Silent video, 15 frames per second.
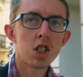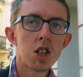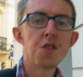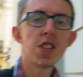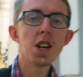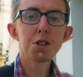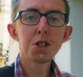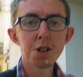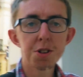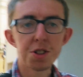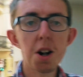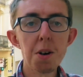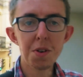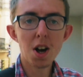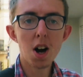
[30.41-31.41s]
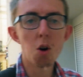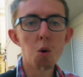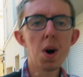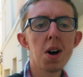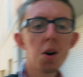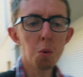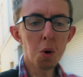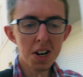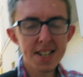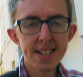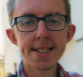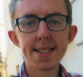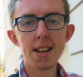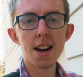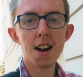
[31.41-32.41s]
So for those who don't know, what
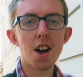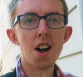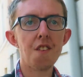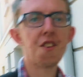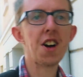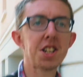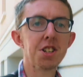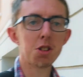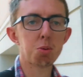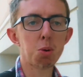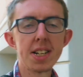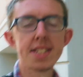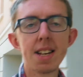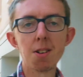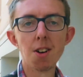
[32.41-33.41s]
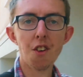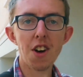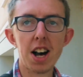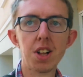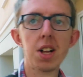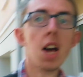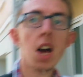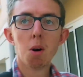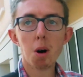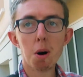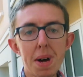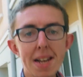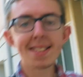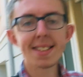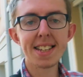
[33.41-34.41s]
is French Riviera? Where is Saint-Raphaël? Well,
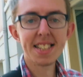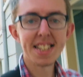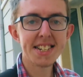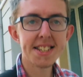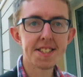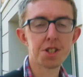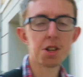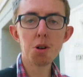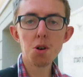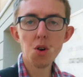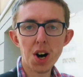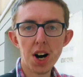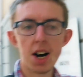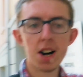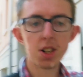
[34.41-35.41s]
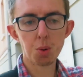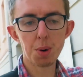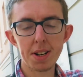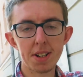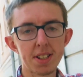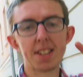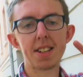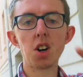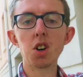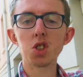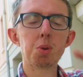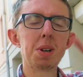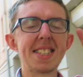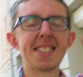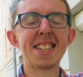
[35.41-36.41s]
basically these two not
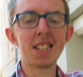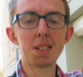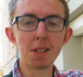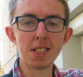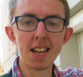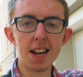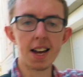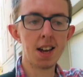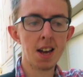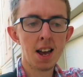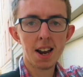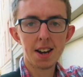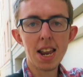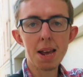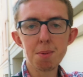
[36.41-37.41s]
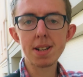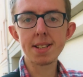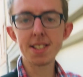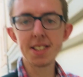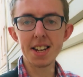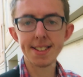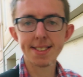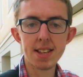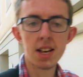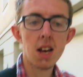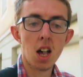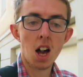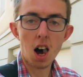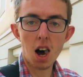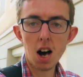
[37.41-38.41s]
twin cities, but they're neighbouring cities,
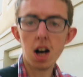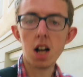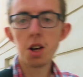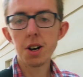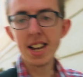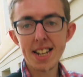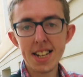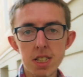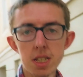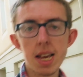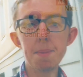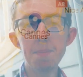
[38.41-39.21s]
are located